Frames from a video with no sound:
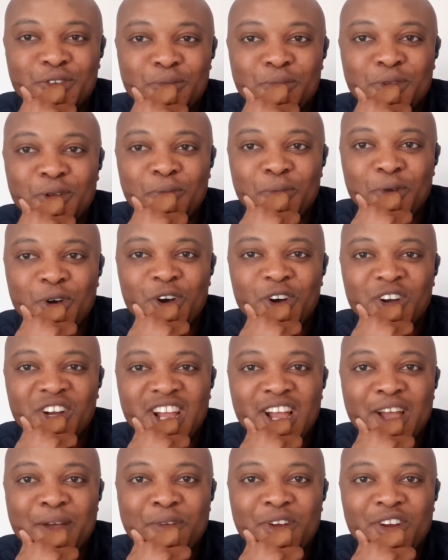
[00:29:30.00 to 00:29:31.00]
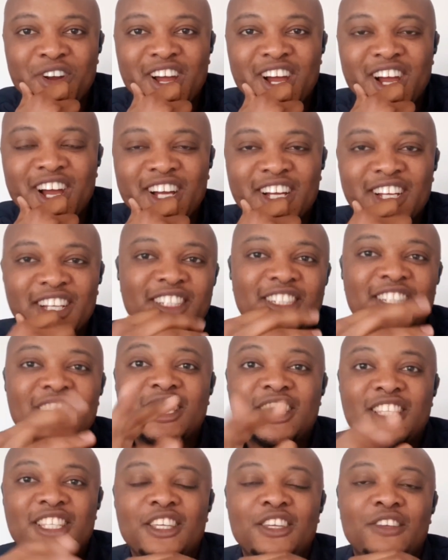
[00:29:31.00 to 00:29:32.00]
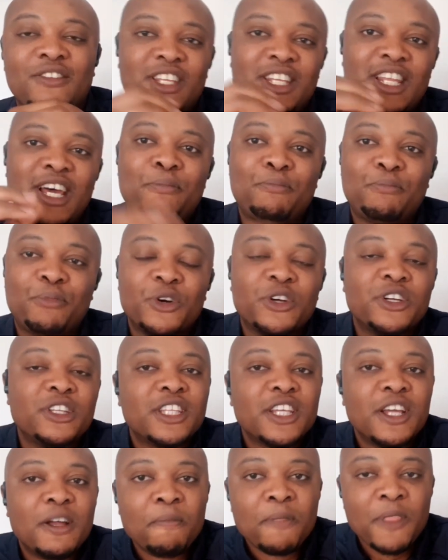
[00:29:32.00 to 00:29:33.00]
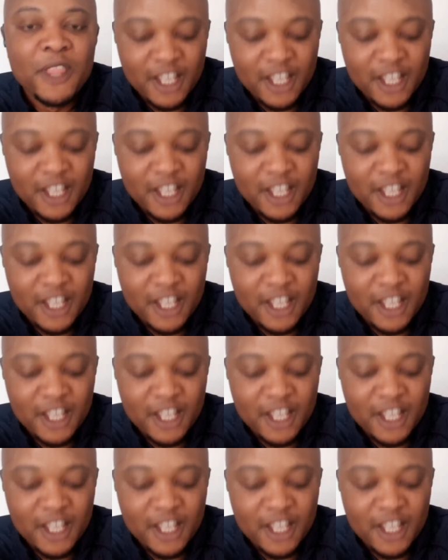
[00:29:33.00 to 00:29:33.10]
you even be more camera native at that point.